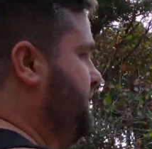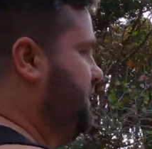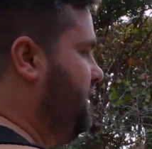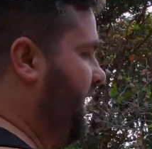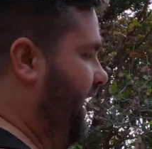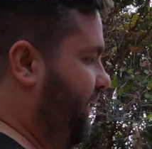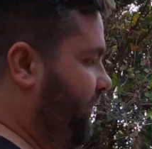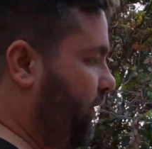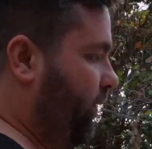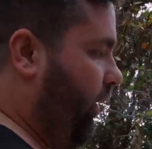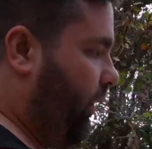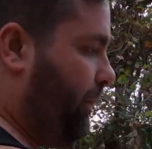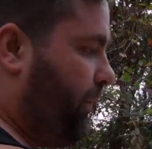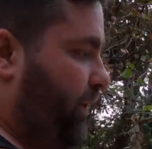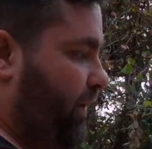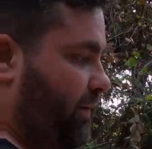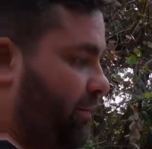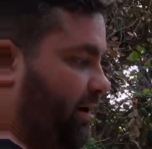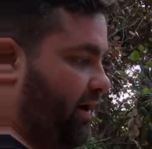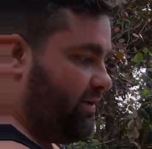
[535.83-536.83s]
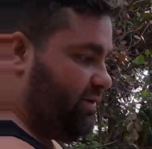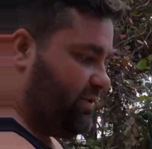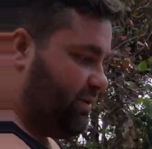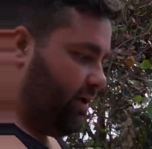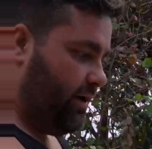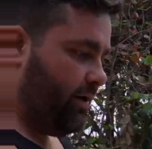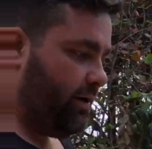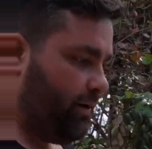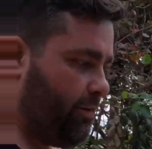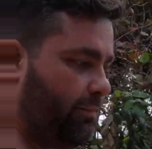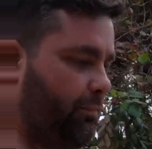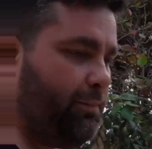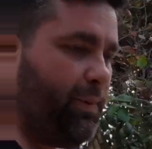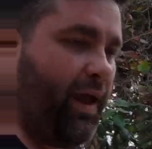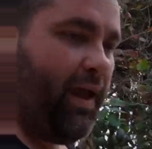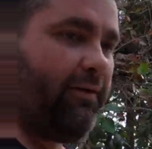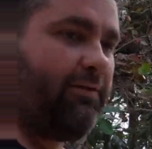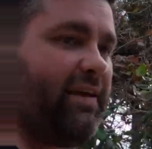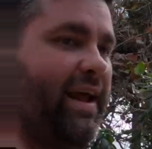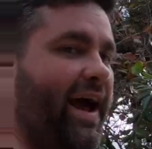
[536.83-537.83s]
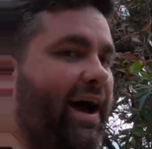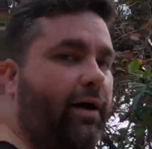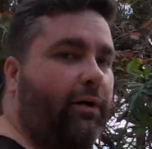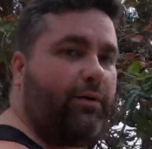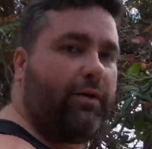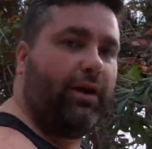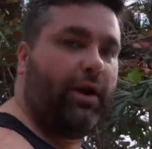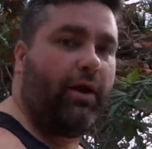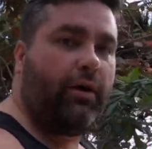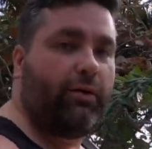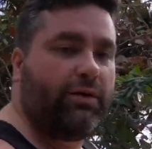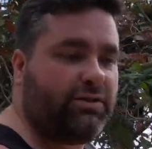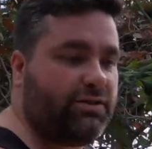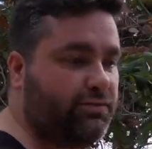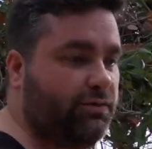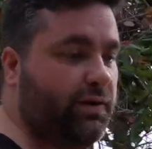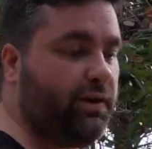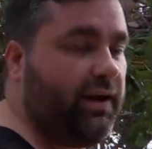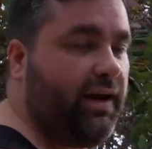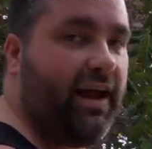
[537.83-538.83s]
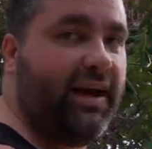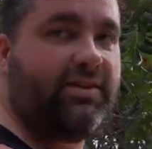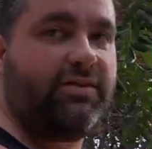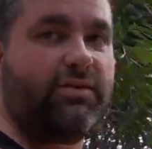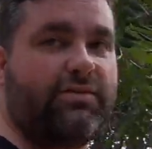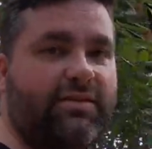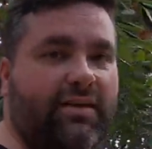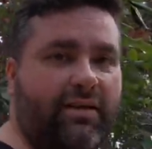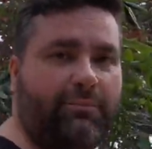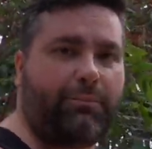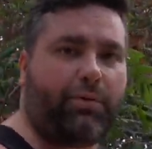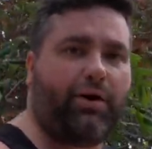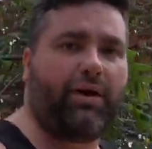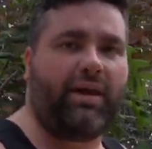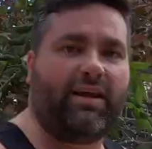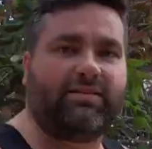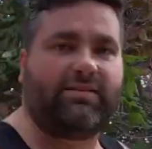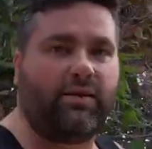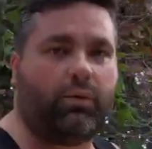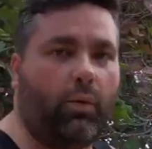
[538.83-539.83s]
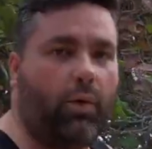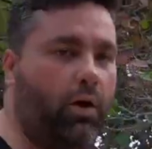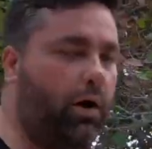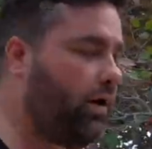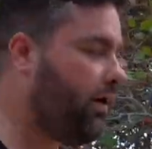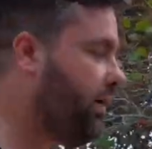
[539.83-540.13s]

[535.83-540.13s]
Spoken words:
And they're all pretty much paved out, you know, which is really nice. So it's a pretty easy walk.